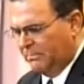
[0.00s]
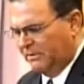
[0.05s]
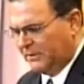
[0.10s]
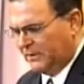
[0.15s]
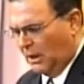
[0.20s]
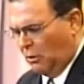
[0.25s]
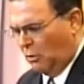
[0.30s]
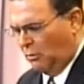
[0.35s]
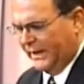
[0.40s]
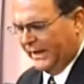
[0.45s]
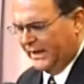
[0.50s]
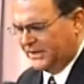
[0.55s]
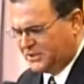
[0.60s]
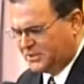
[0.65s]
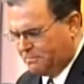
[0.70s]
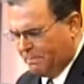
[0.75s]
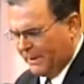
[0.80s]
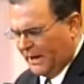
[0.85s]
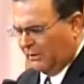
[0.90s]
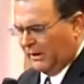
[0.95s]
only a
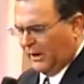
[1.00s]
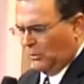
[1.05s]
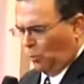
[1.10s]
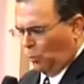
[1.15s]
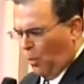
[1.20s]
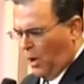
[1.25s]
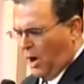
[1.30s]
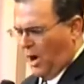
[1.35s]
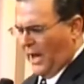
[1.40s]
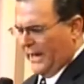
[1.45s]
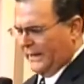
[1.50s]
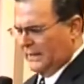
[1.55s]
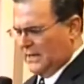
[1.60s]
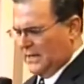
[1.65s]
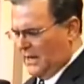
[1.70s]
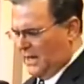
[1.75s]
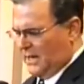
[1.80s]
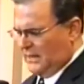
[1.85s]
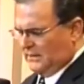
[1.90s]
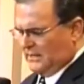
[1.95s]
spirit, one
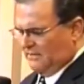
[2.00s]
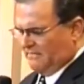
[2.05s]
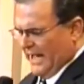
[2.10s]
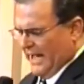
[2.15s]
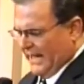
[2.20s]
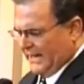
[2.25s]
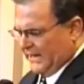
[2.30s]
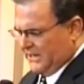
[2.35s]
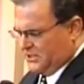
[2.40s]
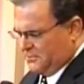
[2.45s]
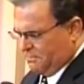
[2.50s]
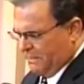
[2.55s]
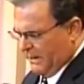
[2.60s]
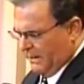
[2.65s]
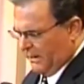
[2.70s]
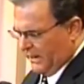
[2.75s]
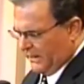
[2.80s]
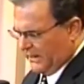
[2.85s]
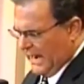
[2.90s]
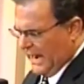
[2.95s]
undivided
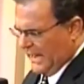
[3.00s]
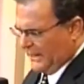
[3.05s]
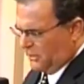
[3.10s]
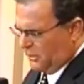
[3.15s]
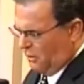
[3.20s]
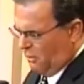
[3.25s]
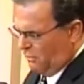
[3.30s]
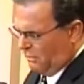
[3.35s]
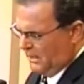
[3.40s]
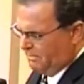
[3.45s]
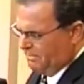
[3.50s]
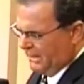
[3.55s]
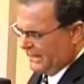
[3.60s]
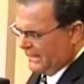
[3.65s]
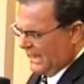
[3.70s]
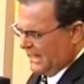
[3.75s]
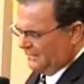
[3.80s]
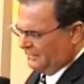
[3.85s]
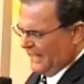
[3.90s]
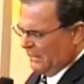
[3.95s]
spirit. God only
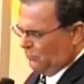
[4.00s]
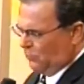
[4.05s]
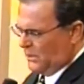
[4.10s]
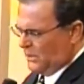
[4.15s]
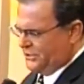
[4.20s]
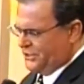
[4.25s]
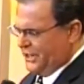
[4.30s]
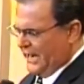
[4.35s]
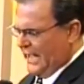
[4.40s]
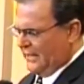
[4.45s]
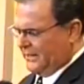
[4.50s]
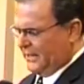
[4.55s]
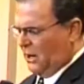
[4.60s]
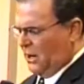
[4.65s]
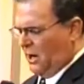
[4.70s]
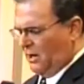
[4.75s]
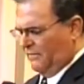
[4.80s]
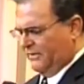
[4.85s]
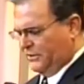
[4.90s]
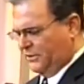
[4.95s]
begot that one child in
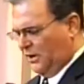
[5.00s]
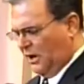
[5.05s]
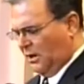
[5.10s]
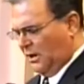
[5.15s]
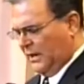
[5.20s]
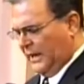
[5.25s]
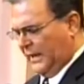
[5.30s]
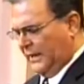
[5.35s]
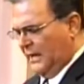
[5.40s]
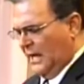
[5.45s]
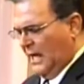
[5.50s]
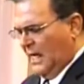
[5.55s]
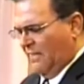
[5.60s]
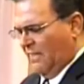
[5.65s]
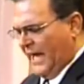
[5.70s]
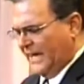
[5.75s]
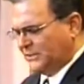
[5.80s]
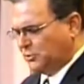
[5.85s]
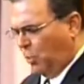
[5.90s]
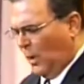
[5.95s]
all of eternity.
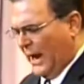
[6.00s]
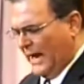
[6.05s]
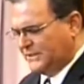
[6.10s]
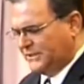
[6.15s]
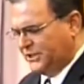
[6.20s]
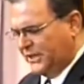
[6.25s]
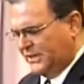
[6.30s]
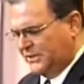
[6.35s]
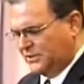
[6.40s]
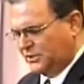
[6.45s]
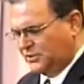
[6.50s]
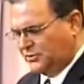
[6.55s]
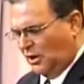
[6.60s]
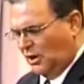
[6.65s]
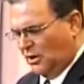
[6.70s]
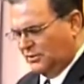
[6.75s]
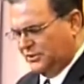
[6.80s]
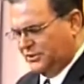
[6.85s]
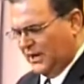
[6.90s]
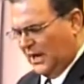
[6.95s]
That's why Jesus
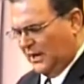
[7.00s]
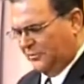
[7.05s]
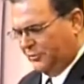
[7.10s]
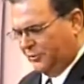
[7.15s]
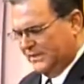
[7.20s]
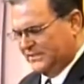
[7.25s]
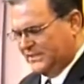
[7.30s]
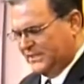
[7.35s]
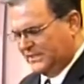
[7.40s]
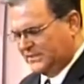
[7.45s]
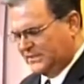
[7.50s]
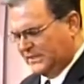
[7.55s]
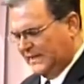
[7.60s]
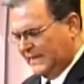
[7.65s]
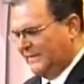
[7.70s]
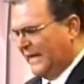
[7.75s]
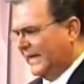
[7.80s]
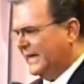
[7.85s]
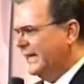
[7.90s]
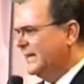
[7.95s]
taught in John 3:16
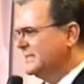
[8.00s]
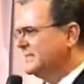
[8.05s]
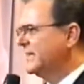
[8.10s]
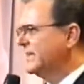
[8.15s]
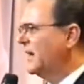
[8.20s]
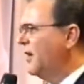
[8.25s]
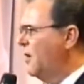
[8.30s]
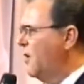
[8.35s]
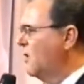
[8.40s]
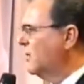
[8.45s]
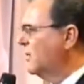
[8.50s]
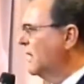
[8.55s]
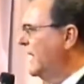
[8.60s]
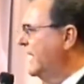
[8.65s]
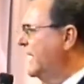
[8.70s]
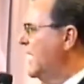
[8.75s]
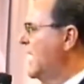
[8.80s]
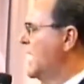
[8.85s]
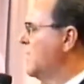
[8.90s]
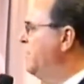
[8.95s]
that he is the
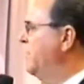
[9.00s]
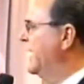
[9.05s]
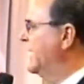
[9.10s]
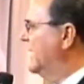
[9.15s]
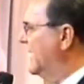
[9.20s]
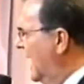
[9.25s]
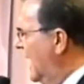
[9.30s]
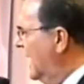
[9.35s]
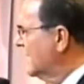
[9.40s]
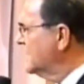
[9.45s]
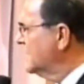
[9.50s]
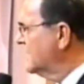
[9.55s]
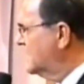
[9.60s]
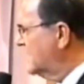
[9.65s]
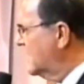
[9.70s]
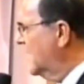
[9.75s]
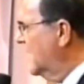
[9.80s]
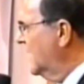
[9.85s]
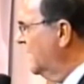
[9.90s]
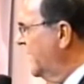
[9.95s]
only begotten
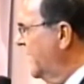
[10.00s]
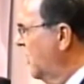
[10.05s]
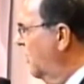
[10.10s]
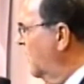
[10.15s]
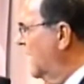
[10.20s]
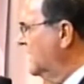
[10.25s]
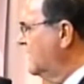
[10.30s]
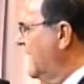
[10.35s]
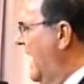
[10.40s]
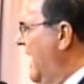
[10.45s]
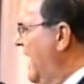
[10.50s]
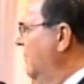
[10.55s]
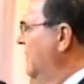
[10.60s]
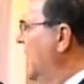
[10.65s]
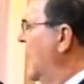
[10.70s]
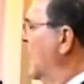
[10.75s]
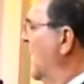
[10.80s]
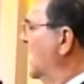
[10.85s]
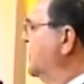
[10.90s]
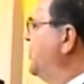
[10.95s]
son. The only time
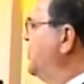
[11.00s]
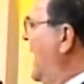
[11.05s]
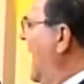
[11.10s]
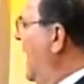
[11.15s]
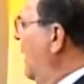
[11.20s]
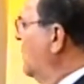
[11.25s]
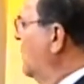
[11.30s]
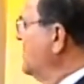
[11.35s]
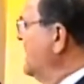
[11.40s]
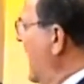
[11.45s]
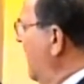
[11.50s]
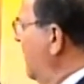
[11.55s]
a child was ever